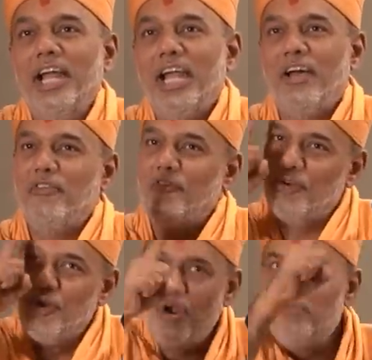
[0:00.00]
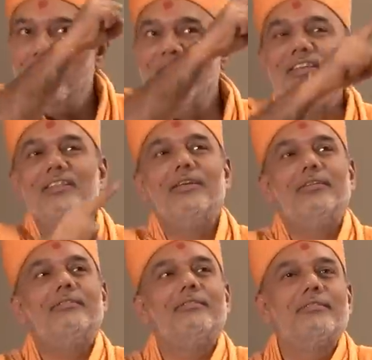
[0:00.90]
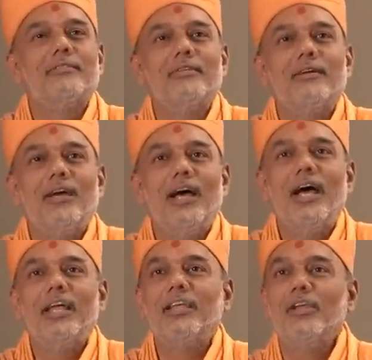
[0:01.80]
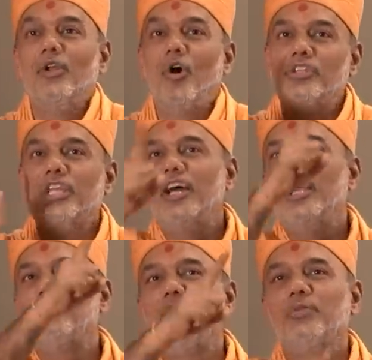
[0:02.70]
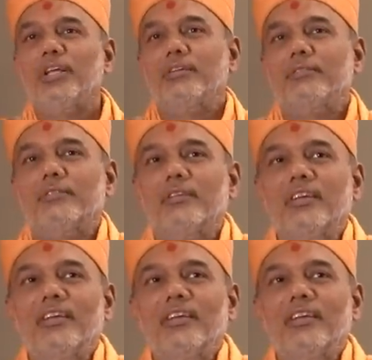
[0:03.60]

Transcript: Now, if you don't believe in this, I can logically prove this.